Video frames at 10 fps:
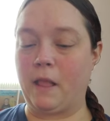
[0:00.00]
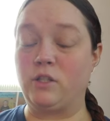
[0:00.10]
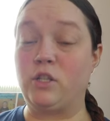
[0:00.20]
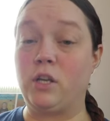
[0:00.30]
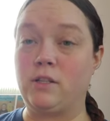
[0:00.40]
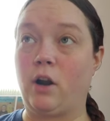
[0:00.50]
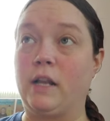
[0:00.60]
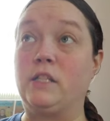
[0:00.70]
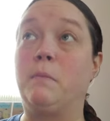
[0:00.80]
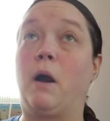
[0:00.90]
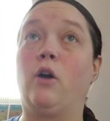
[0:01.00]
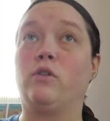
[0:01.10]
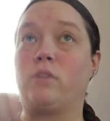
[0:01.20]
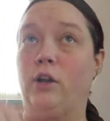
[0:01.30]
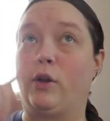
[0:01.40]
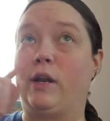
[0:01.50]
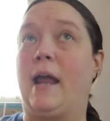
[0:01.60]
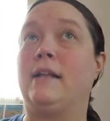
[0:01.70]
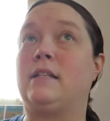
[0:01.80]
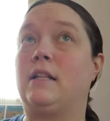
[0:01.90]
to starting tomorrow. Sorry, you can
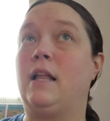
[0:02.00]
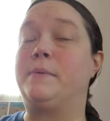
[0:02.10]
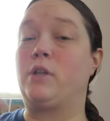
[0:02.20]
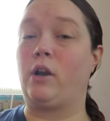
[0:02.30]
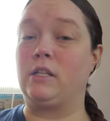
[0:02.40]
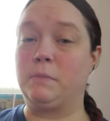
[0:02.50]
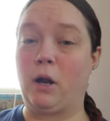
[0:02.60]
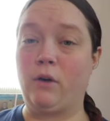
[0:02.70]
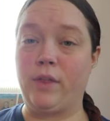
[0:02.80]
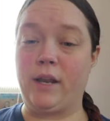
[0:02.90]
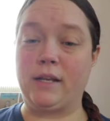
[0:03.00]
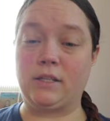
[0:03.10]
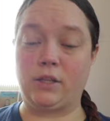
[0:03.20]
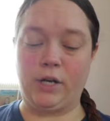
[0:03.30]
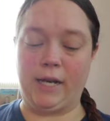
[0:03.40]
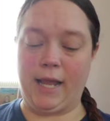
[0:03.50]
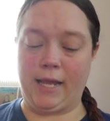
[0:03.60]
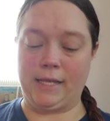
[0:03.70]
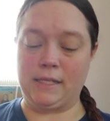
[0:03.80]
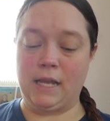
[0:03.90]
add it to club starting tomorrow for the next 30
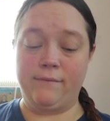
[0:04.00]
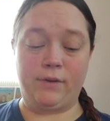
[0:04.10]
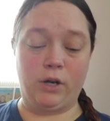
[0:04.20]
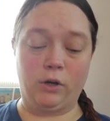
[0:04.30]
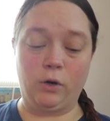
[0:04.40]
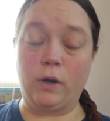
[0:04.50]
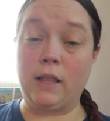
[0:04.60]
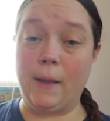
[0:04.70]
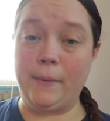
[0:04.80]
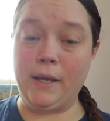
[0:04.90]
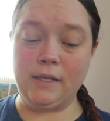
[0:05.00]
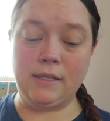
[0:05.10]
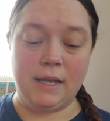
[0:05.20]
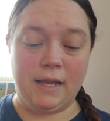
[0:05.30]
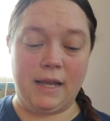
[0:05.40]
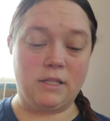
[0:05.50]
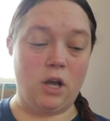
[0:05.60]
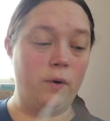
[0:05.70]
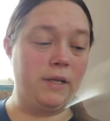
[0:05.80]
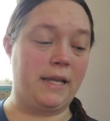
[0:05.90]
days. If you don't know club is, it's
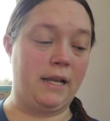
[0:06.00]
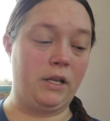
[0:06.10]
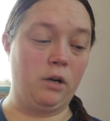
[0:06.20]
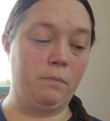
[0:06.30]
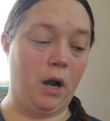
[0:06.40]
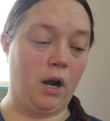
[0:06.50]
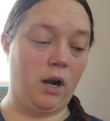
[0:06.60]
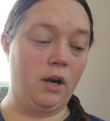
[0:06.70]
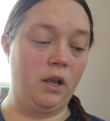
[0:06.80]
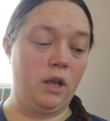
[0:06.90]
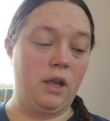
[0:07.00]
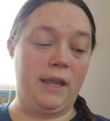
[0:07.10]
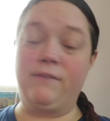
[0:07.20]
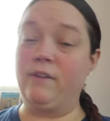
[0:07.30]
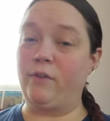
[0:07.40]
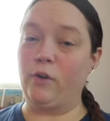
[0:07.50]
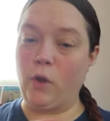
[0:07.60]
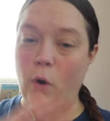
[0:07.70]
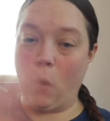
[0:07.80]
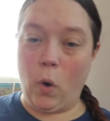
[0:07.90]
always getting your bar, even if you're
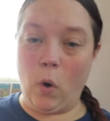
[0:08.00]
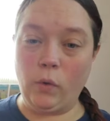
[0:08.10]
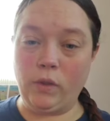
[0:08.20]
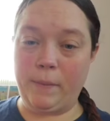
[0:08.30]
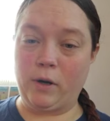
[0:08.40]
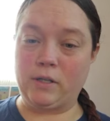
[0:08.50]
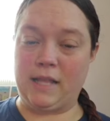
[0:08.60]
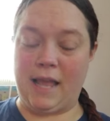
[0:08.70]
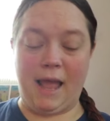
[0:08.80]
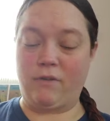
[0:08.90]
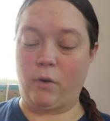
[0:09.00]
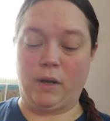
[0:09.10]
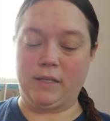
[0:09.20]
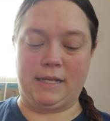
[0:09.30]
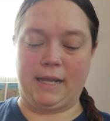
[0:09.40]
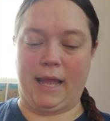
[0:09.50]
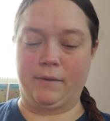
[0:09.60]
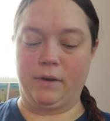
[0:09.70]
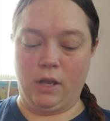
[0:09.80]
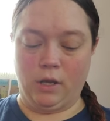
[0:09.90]
the only person that ever wants it
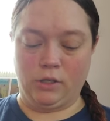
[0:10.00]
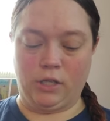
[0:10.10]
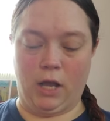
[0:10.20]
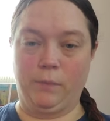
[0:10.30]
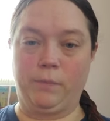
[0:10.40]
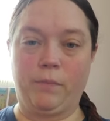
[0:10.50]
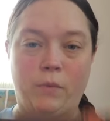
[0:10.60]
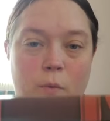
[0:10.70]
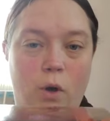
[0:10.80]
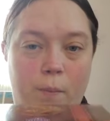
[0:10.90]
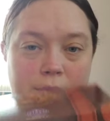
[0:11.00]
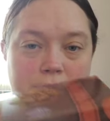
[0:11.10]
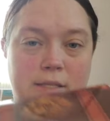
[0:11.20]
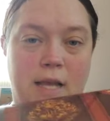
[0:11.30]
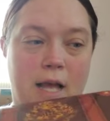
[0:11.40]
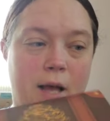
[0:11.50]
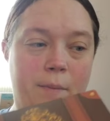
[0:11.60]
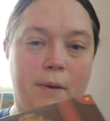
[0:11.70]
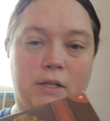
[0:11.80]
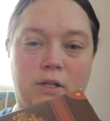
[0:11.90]
again. So we'll open this
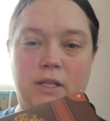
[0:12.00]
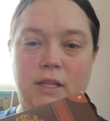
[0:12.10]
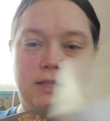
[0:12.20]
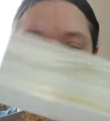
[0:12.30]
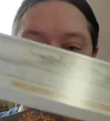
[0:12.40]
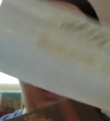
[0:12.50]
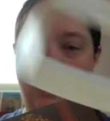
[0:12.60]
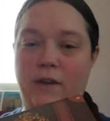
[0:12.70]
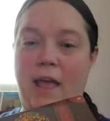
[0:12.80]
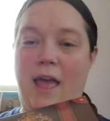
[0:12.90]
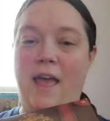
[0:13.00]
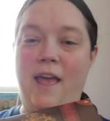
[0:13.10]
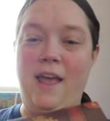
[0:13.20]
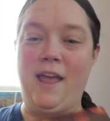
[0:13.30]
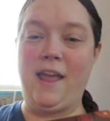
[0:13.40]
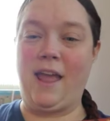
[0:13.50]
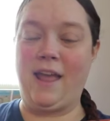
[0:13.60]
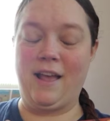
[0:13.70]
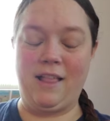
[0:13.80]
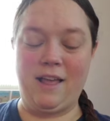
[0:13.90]
up. I took this off. Hey,
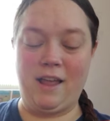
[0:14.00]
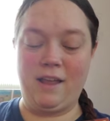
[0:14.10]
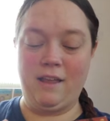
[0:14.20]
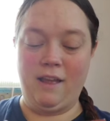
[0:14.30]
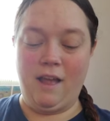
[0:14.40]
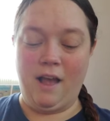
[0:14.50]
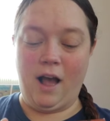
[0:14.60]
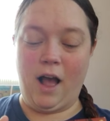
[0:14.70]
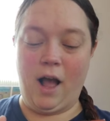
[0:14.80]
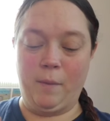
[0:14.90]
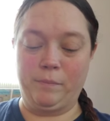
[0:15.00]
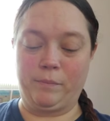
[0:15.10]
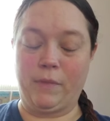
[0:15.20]
Haley. Um,